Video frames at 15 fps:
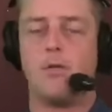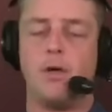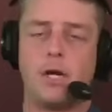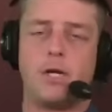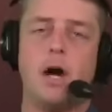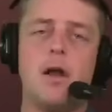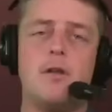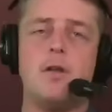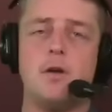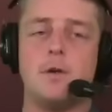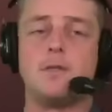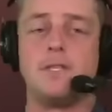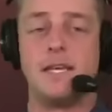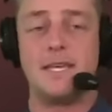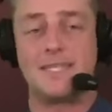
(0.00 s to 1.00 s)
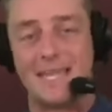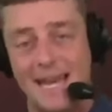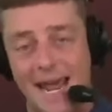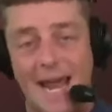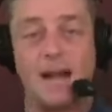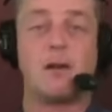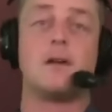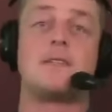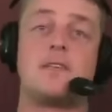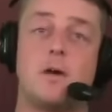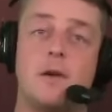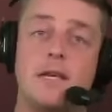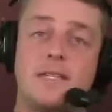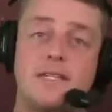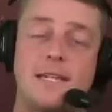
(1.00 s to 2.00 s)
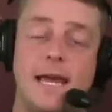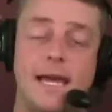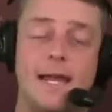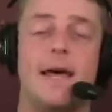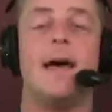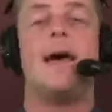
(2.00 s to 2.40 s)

The good news is that Arizona State